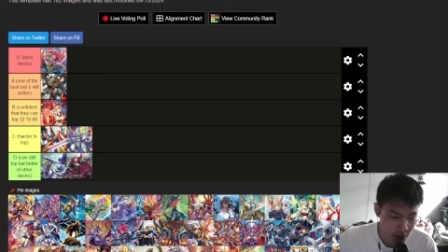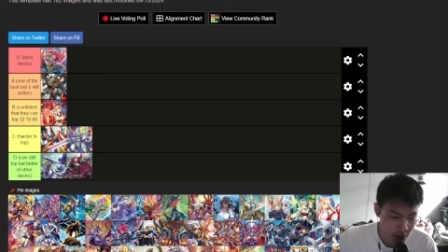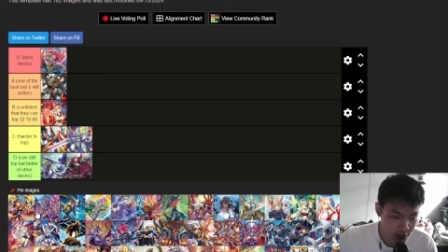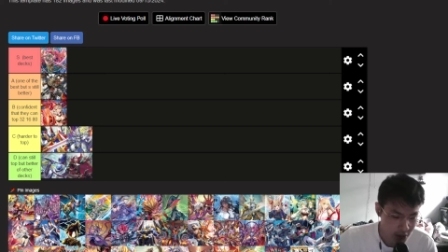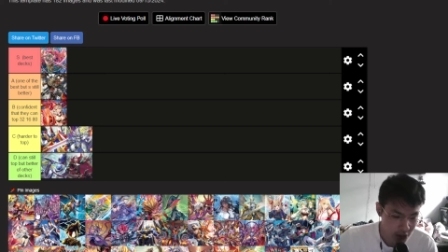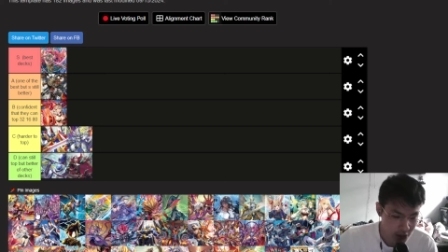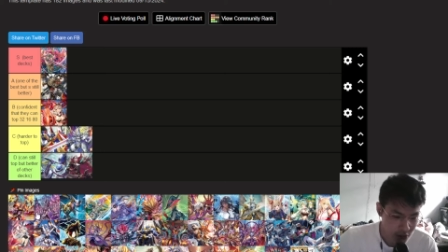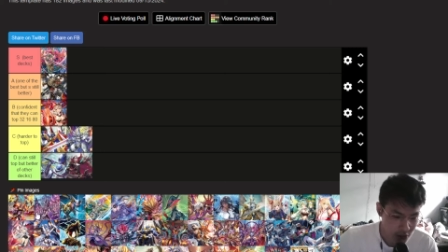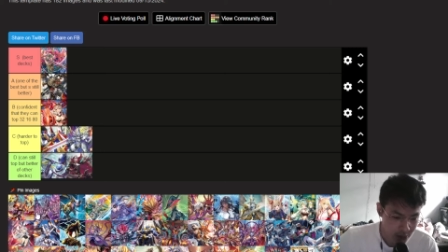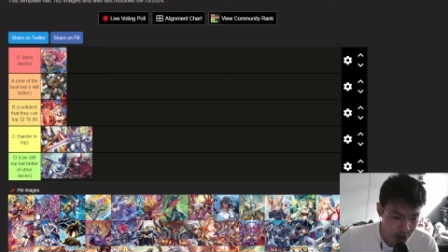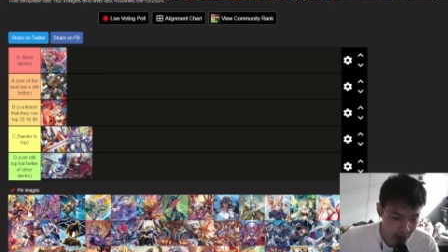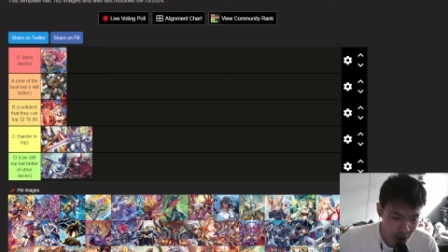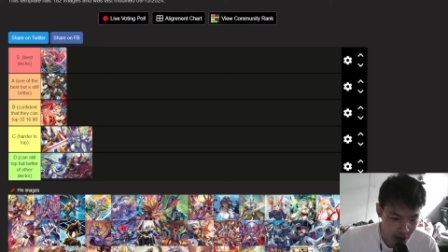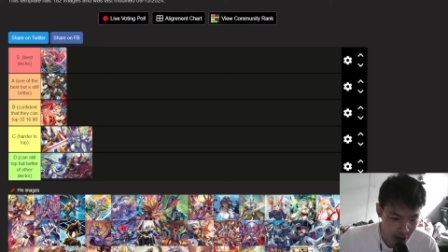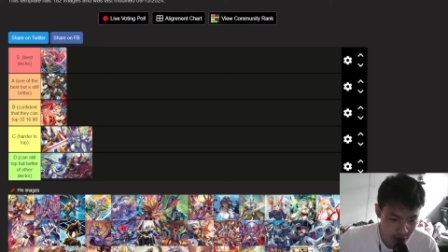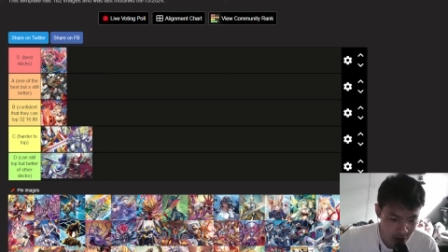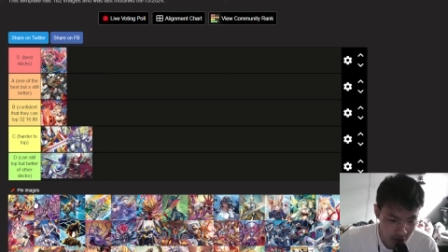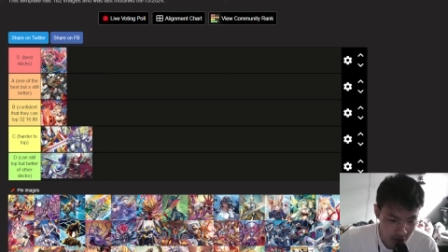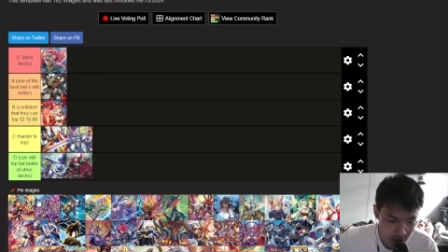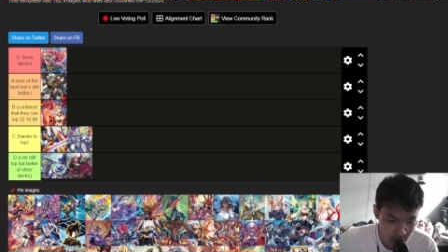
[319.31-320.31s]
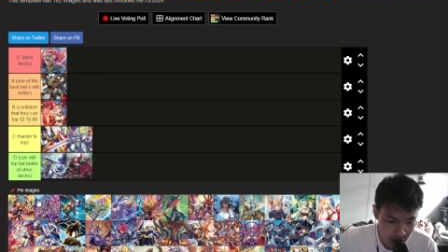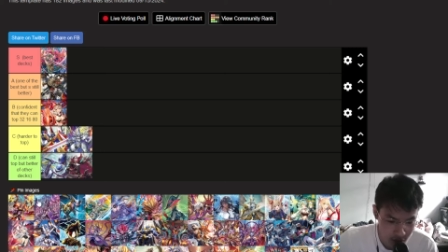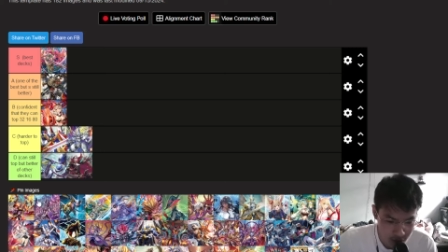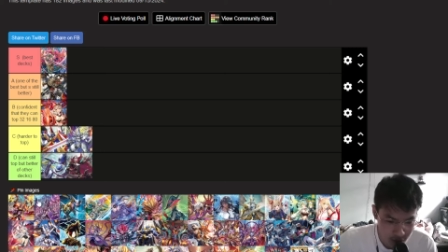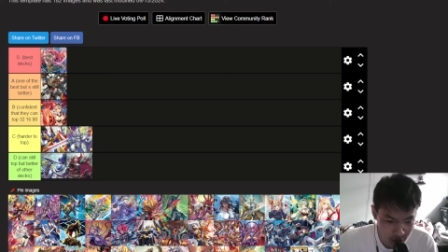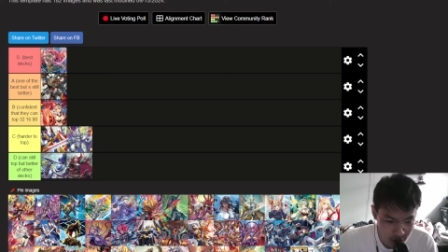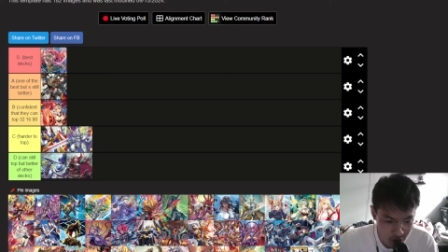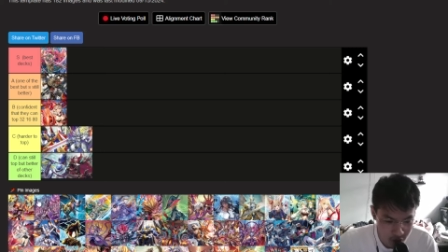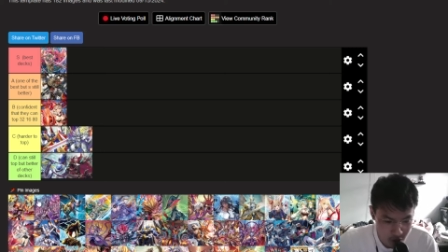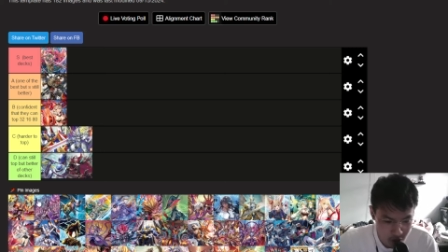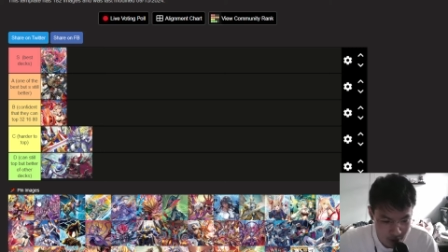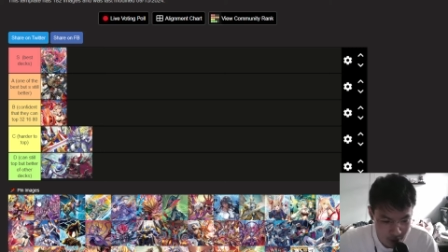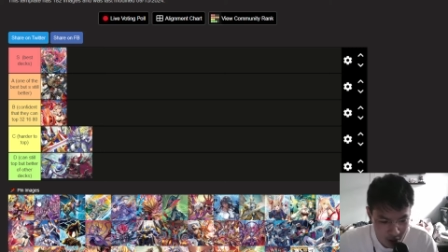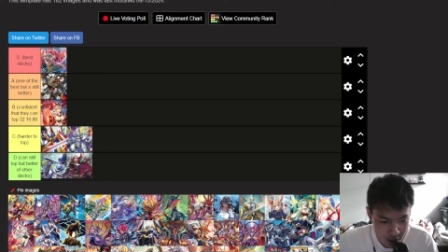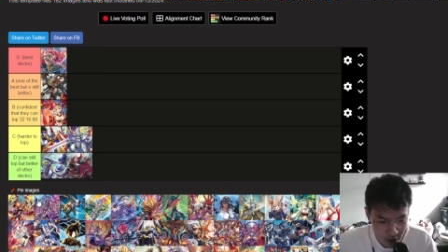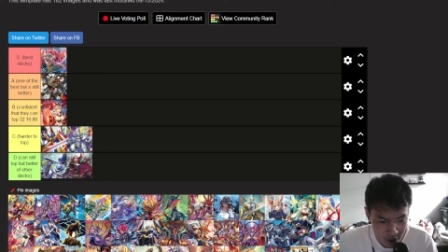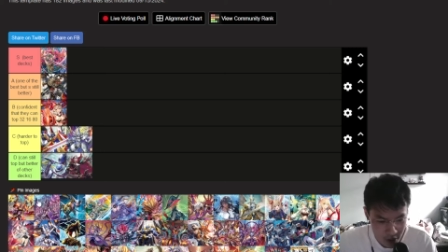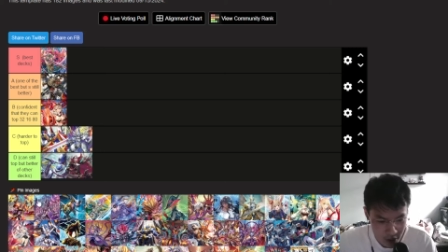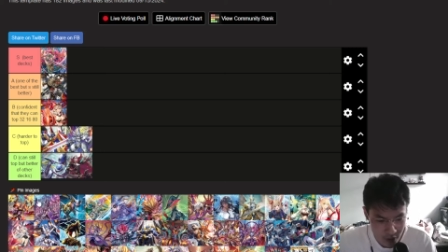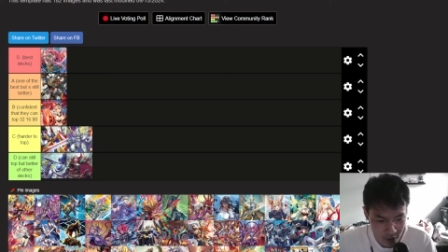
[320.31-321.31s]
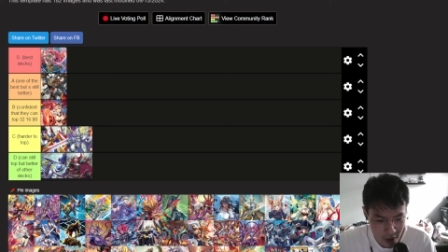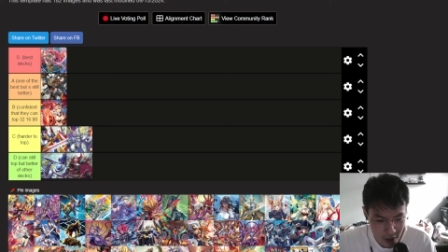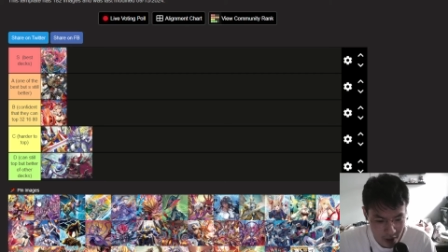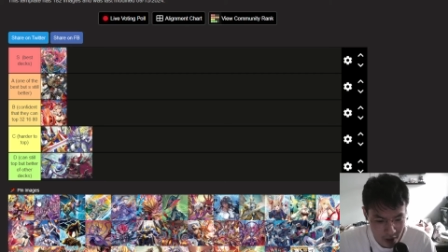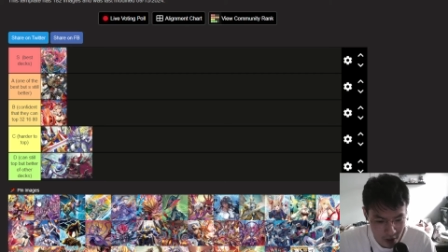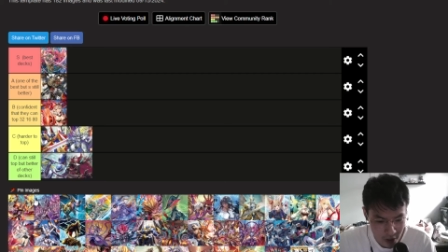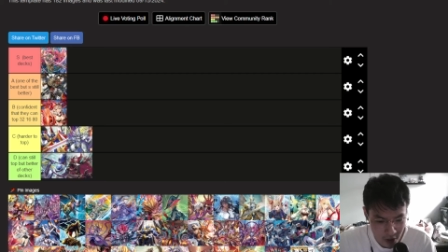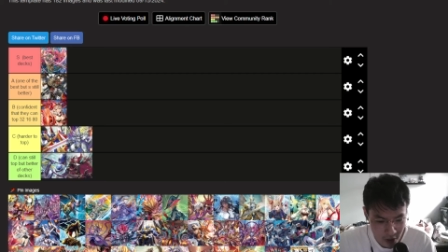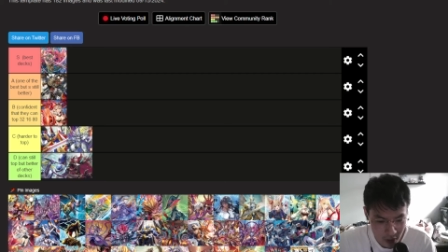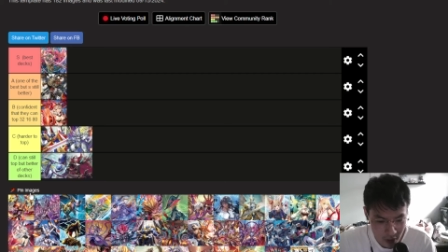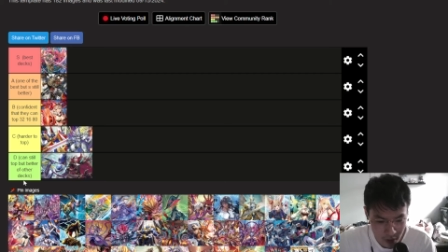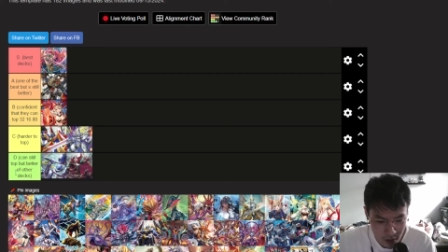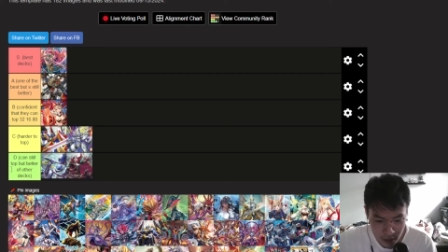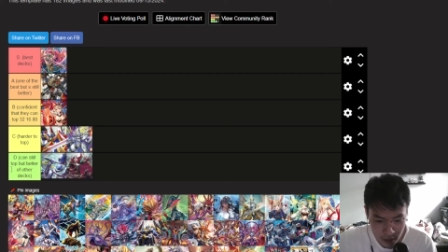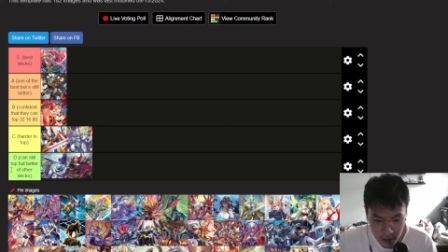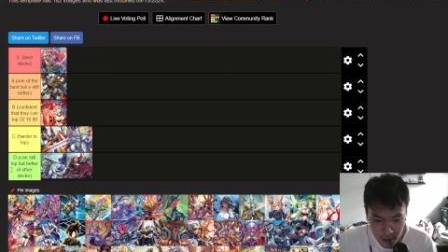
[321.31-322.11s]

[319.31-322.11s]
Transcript: so because I don't want the video to be that long.